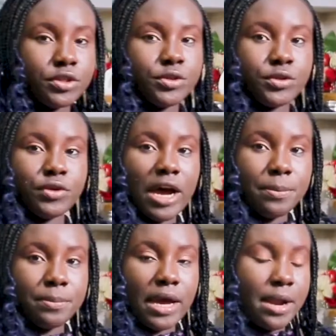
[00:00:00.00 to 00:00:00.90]
to wrap
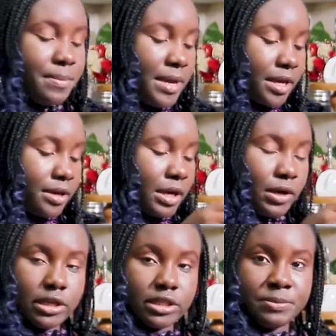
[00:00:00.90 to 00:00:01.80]
and make
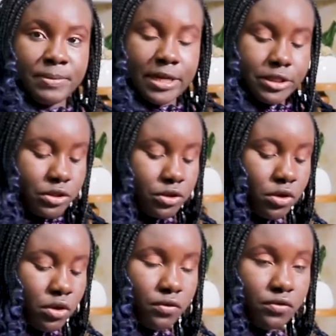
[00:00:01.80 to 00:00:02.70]
a space
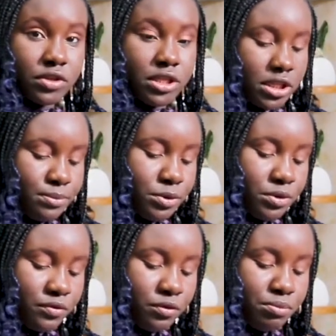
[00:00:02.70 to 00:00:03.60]
for this
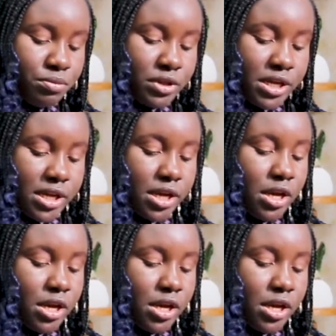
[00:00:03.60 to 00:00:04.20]
beautiful pudding.